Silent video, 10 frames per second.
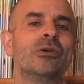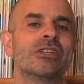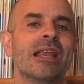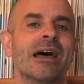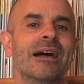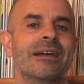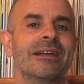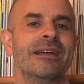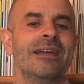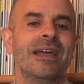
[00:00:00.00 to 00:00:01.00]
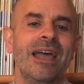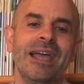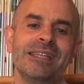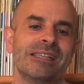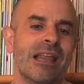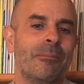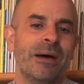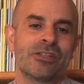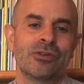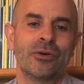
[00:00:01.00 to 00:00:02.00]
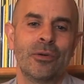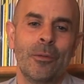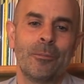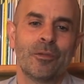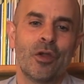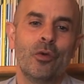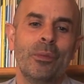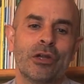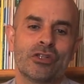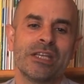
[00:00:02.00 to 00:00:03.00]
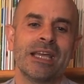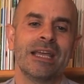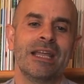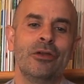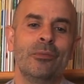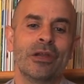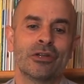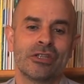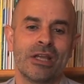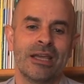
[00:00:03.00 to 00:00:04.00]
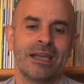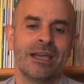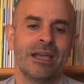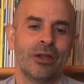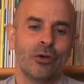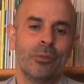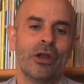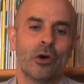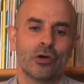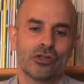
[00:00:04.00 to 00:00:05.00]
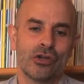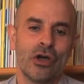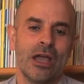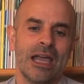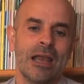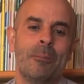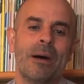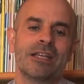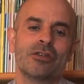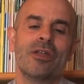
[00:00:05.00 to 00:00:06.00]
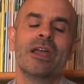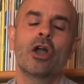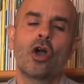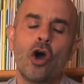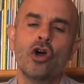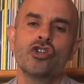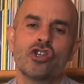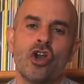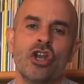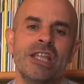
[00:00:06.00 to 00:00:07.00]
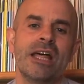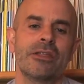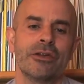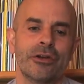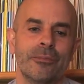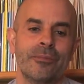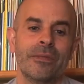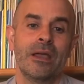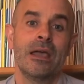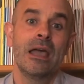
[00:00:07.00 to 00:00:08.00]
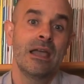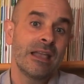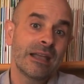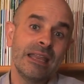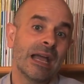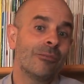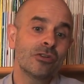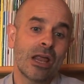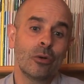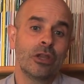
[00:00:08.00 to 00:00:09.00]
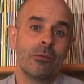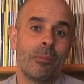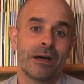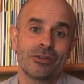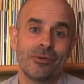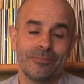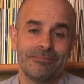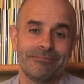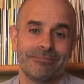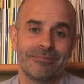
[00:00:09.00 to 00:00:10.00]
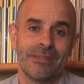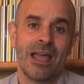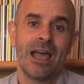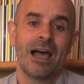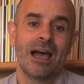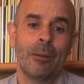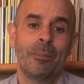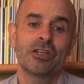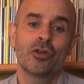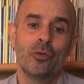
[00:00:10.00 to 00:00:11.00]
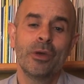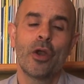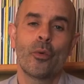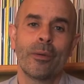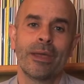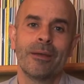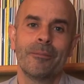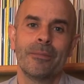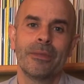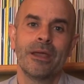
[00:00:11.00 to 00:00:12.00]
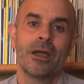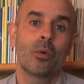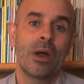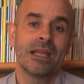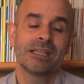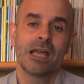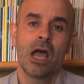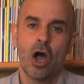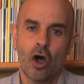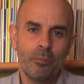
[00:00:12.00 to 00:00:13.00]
It reminds them how to save these words in their imaginary bag. This is step number 8, consolidating. And finally, we have step number 9. Step 9 is the same as step number 3,